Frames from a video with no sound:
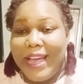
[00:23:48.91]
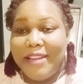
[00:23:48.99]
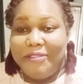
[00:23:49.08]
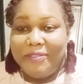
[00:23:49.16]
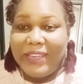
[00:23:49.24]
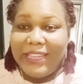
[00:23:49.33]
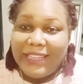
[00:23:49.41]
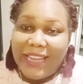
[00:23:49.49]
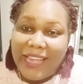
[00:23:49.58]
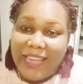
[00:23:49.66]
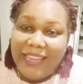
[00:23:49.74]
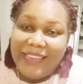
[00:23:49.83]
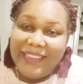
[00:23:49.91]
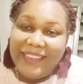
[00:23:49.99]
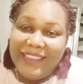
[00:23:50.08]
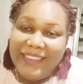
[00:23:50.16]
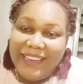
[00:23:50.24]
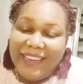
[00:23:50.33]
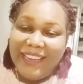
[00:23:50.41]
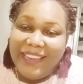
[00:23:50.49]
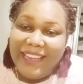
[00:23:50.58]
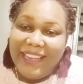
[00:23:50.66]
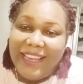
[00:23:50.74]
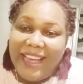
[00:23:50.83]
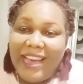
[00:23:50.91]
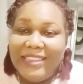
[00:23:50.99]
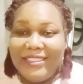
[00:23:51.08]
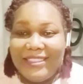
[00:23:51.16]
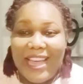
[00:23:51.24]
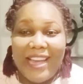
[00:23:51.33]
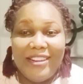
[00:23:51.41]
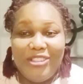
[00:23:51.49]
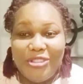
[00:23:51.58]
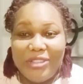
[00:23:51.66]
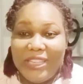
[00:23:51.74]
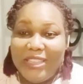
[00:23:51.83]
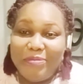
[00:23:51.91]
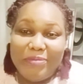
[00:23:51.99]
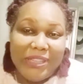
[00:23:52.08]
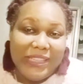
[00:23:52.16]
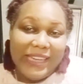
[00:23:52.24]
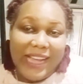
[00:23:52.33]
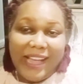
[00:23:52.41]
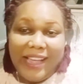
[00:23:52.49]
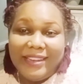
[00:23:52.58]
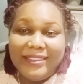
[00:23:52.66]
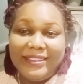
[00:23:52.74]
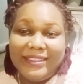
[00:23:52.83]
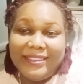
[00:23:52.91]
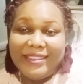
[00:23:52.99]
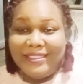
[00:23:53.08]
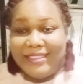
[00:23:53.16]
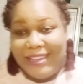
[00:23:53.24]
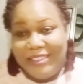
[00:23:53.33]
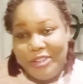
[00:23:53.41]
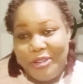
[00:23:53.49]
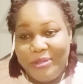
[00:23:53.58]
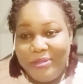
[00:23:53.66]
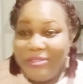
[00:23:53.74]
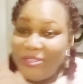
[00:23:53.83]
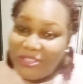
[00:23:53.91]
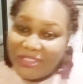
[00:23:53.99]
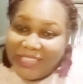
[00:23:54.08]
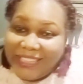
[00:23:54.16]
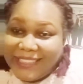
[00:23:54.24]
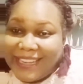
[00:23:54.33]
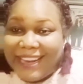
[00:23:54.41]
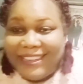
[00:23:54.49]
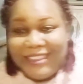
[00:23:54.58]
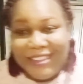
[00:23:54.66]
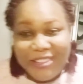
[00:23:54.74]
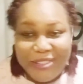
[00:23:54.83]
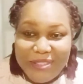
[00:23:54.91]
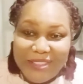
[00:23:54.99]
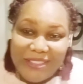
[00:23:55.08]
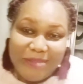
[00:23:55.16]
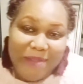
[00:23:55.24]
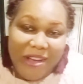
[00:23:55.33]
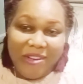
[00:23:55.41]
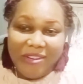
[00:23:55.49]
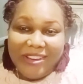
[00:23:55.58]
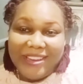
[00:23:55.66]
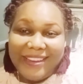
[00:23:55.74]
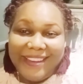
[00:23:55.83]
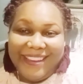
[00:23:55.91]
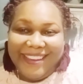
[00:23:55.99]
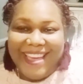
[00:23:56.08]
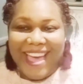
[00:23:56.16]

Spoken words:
I feel like I just had a drink, but not because I don't drink. I don't smoke.